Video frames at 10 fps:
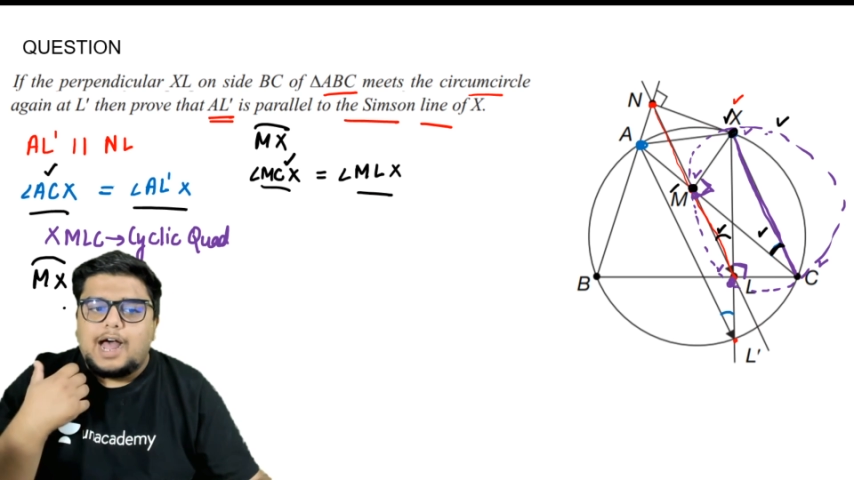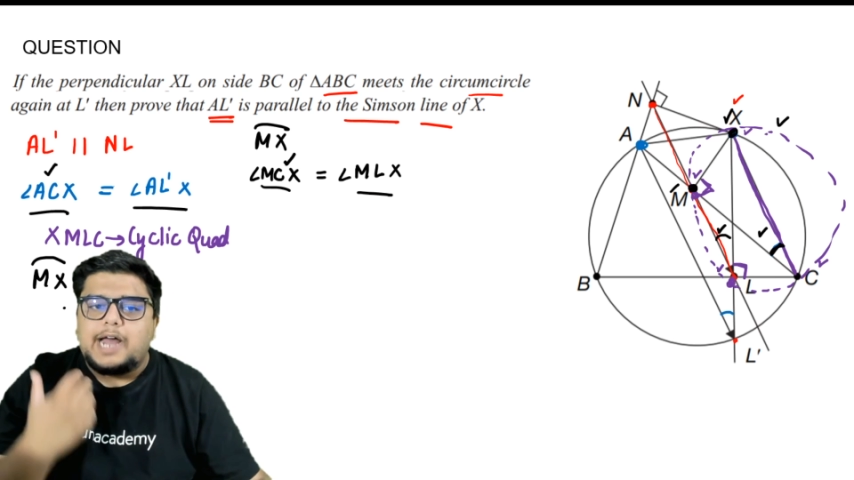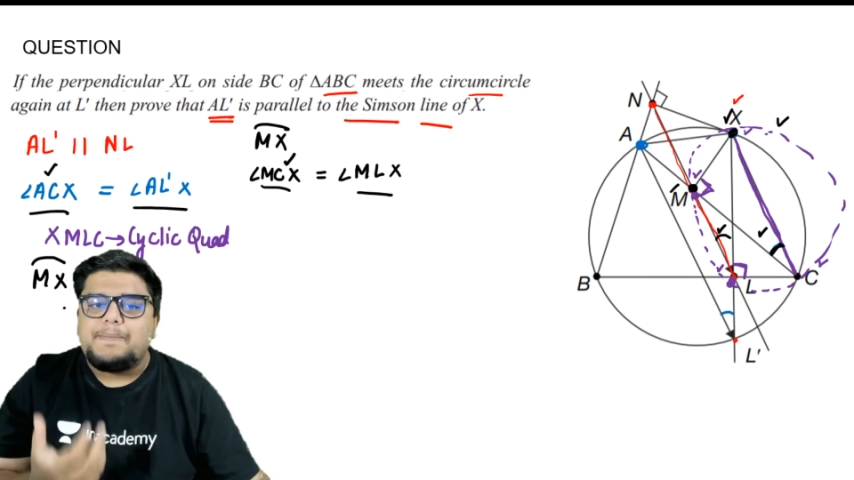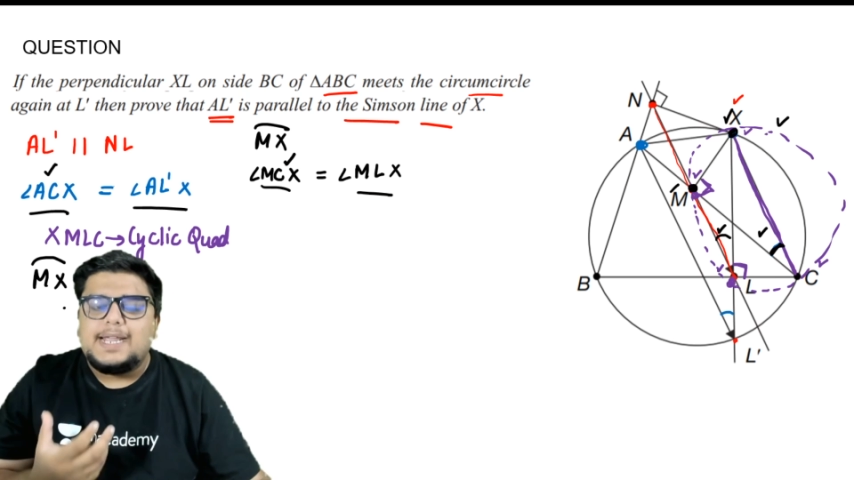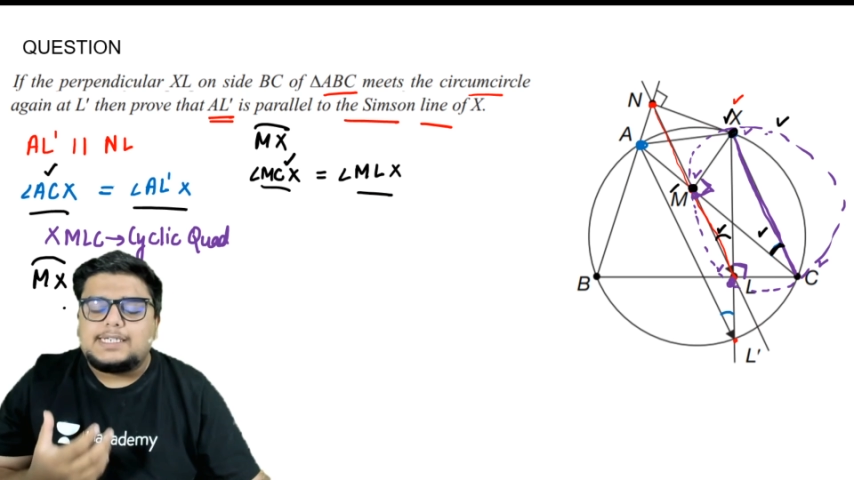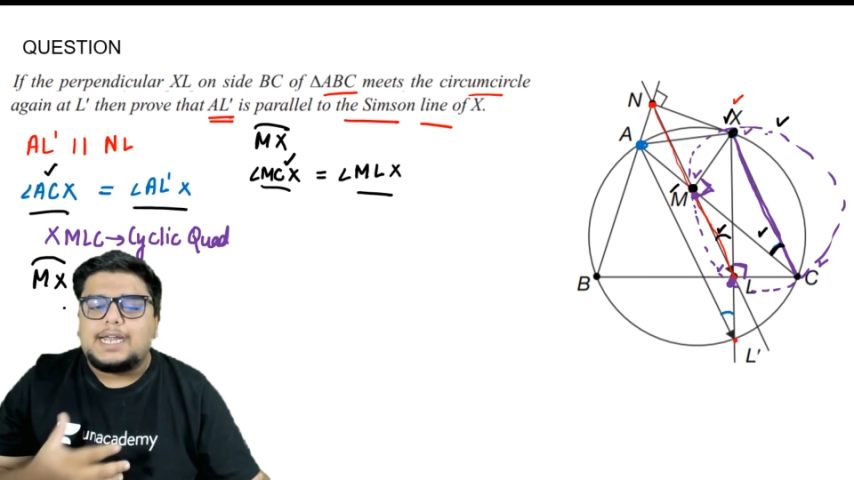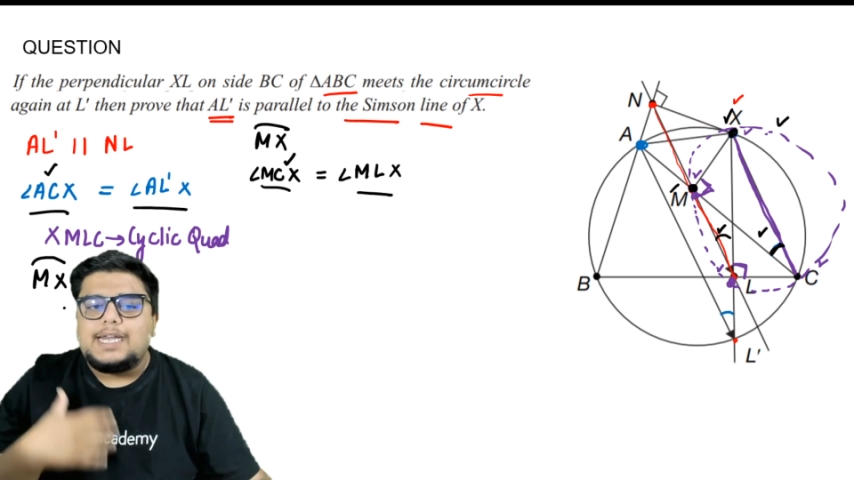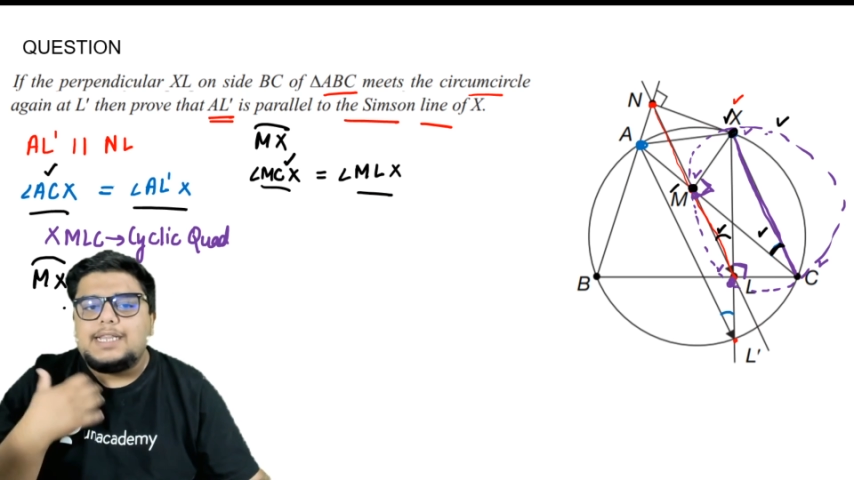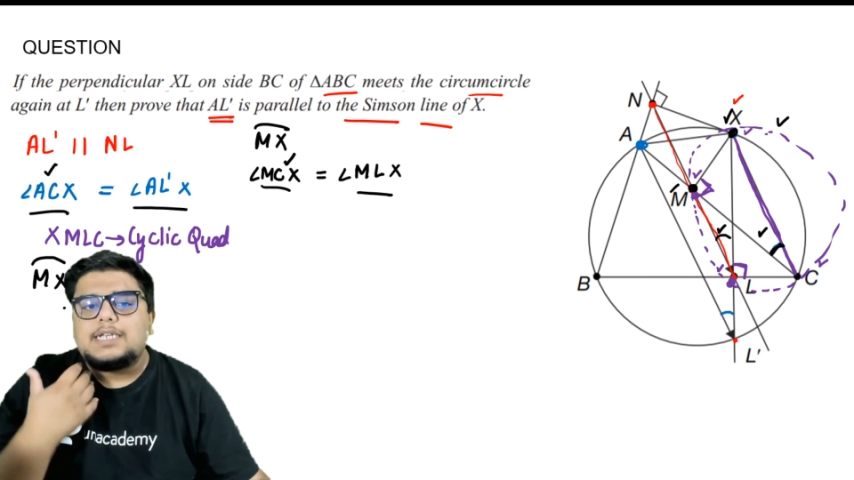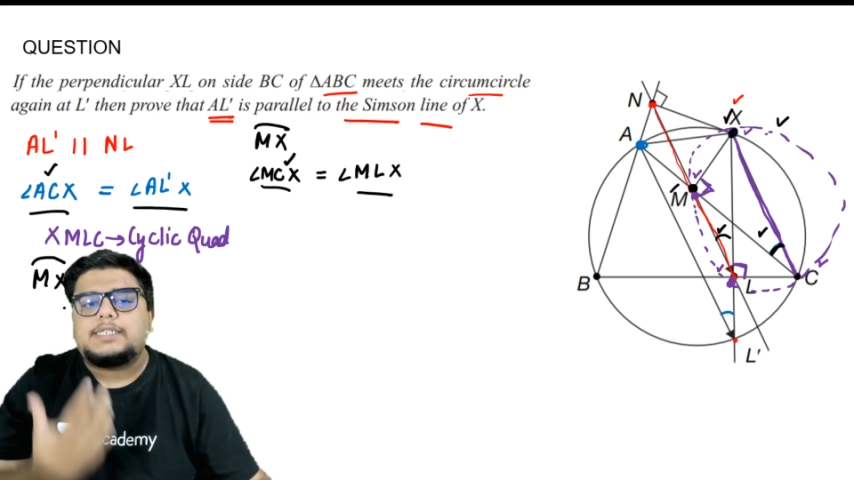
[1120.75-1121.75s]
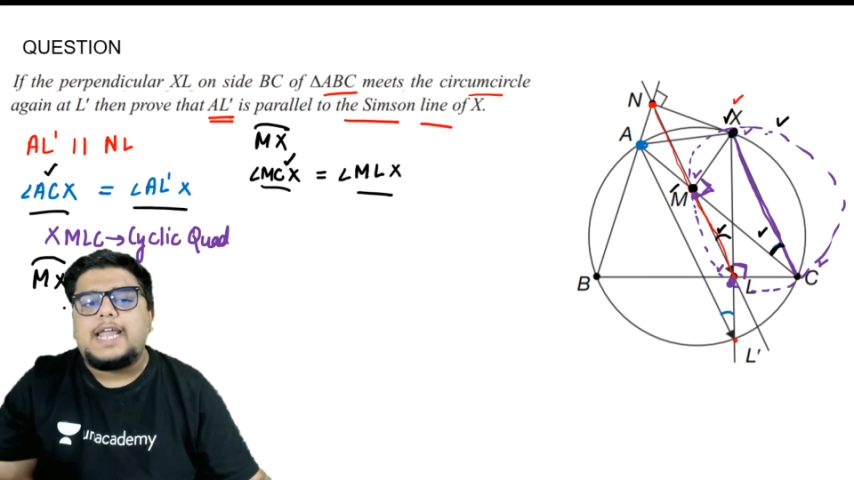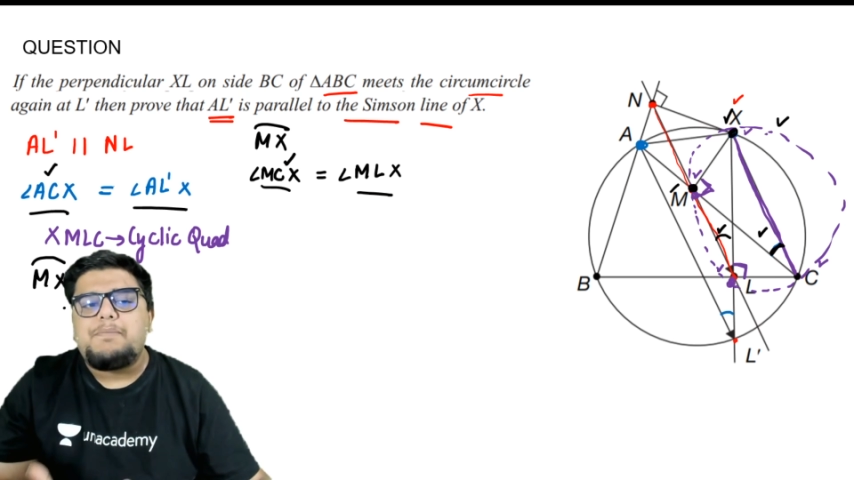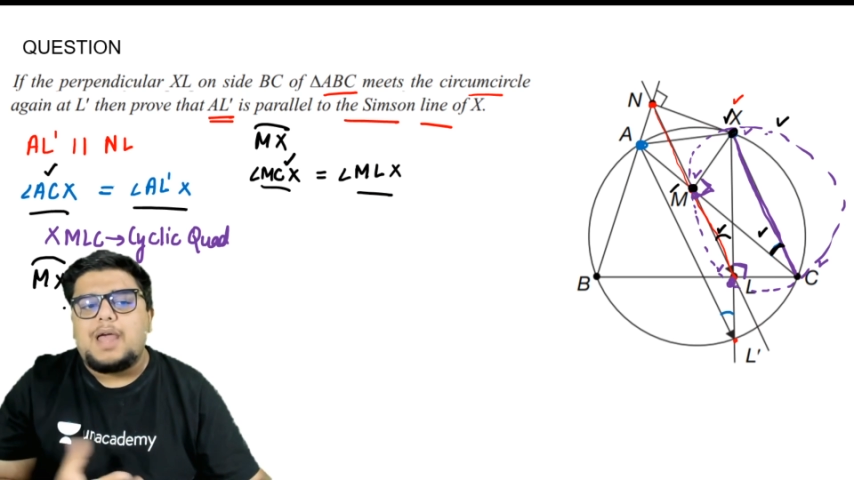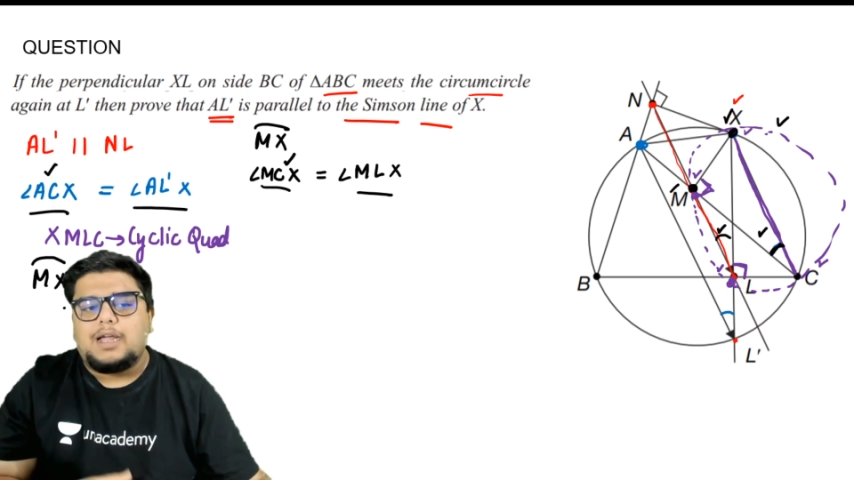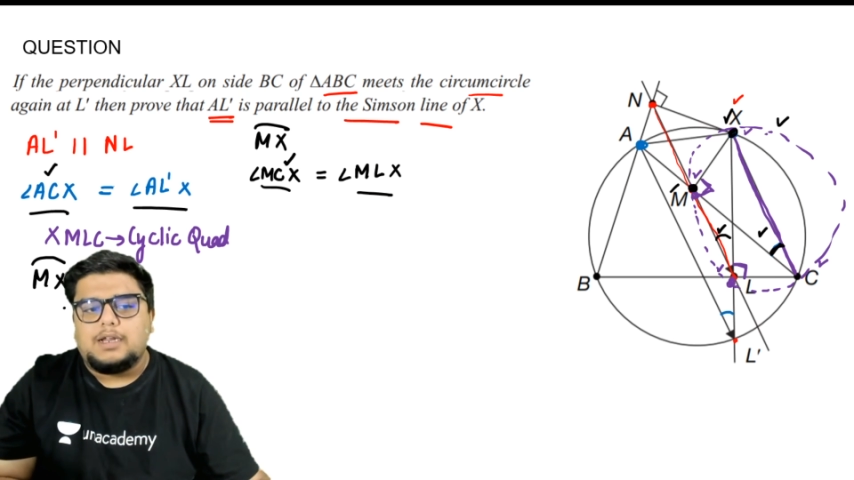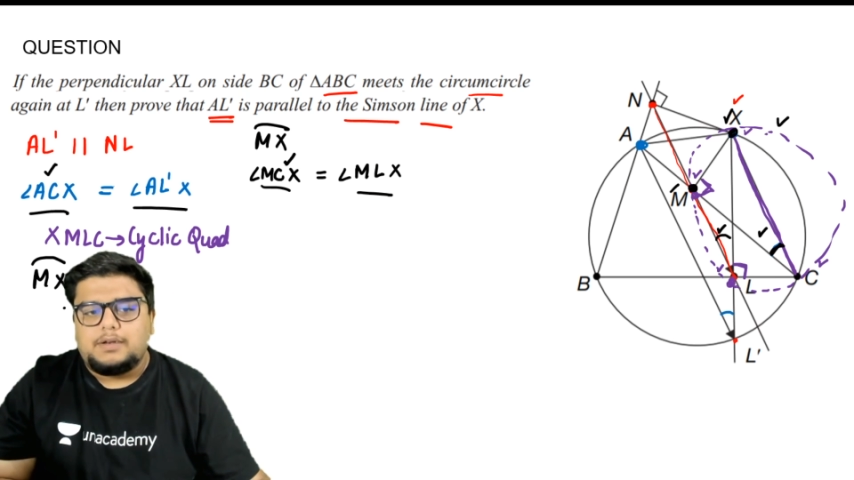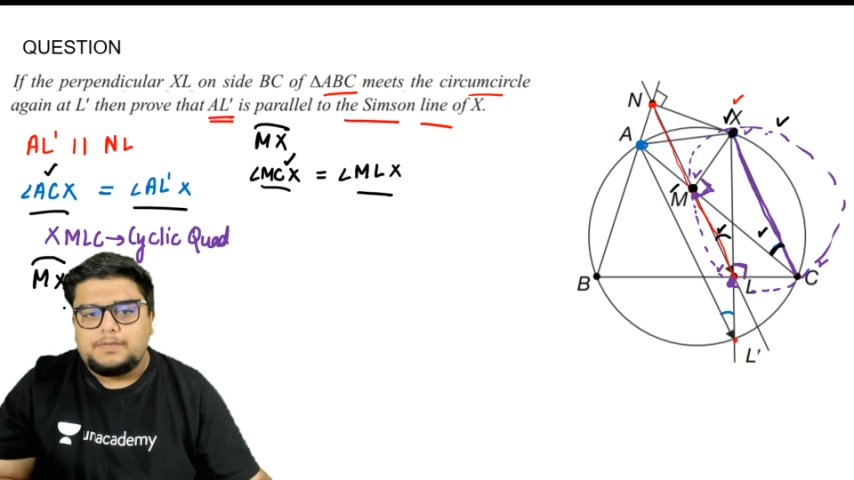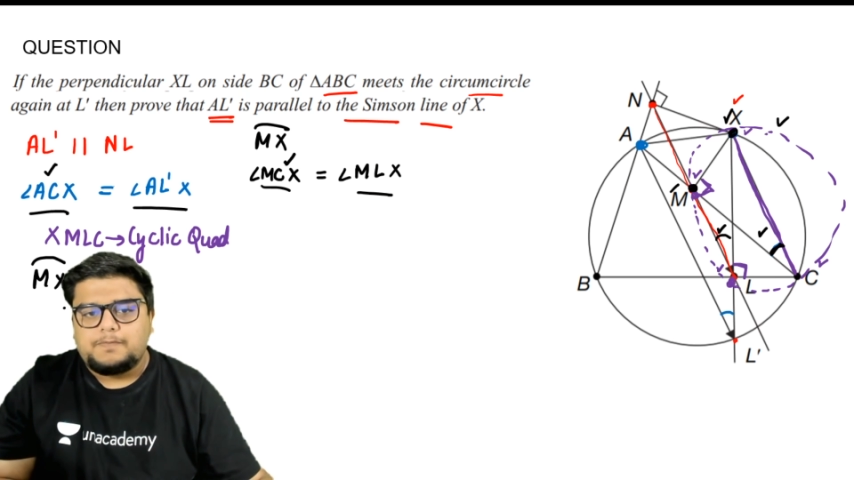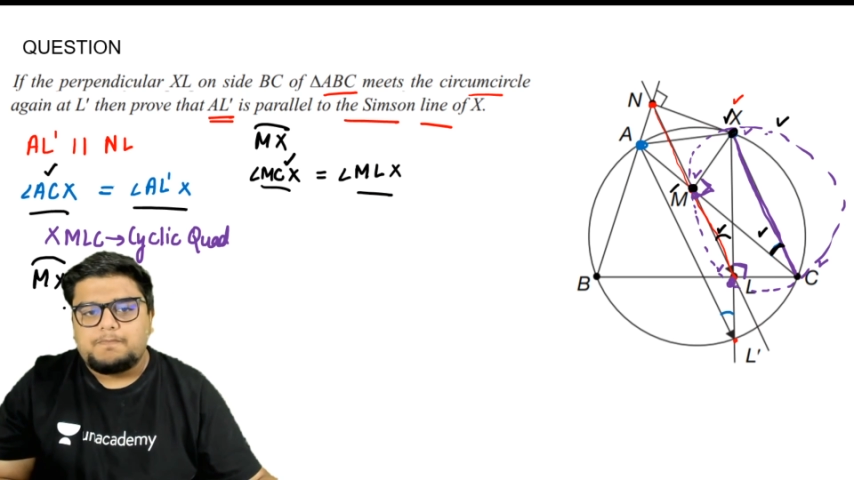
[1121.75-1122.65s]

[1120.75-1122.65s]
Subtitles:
are basically the same angle,